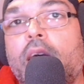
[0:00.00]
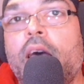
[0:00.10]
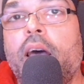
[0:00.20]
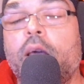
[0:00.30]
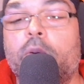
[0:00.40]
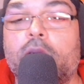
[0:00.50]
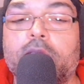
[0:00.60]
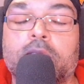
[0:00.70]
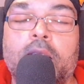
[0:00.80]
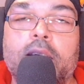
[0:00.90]

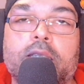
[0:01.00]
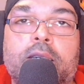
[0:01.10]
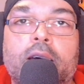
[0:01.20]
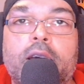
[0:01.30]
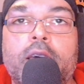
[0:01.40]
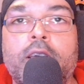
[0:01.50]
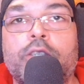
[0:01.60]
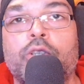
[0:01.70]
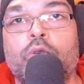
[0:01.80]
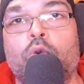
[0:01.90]
Anyways, let's get
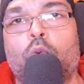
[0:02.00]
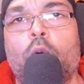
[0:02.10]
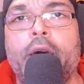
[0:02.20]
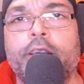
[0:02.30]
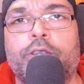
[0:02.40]
into White